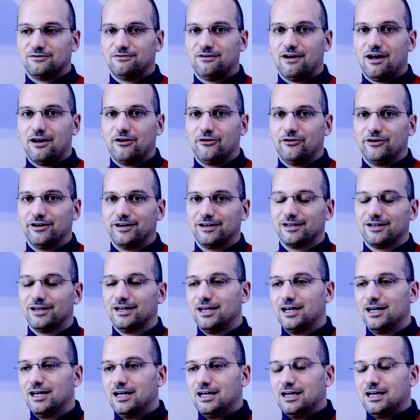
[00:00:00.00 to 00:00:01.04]
firing.
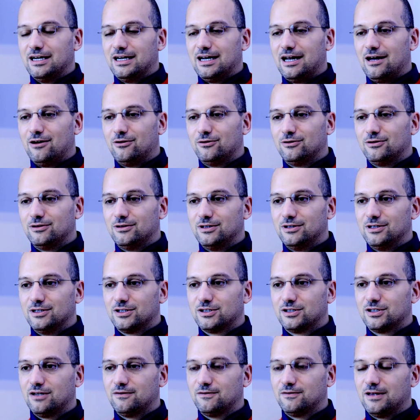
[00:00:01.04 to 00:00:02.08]
Now, the
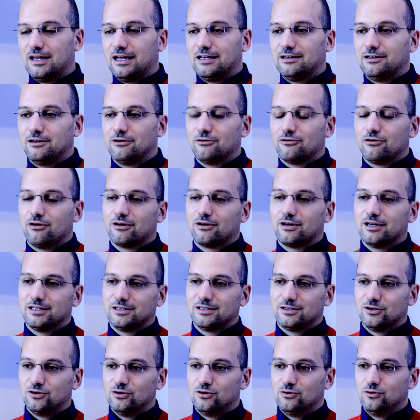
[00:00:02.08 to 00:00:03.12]
soft landing
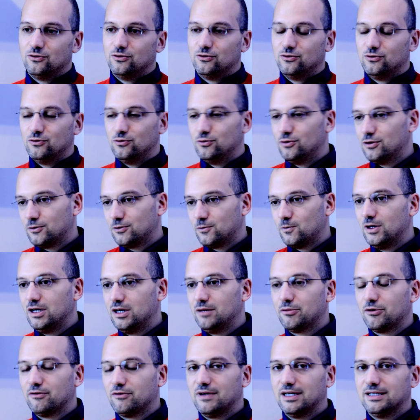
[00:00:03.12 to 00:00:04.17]
rockets do not really
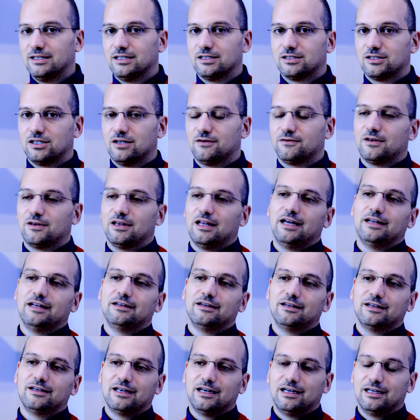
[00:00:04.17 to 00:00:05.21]
provide a soft
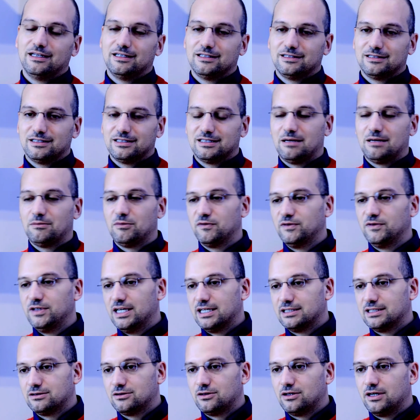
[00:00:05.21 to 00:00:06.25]
landing. As some of the
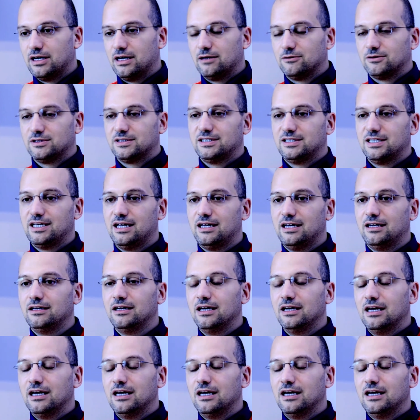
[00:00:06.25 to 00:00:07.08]
astronauts say,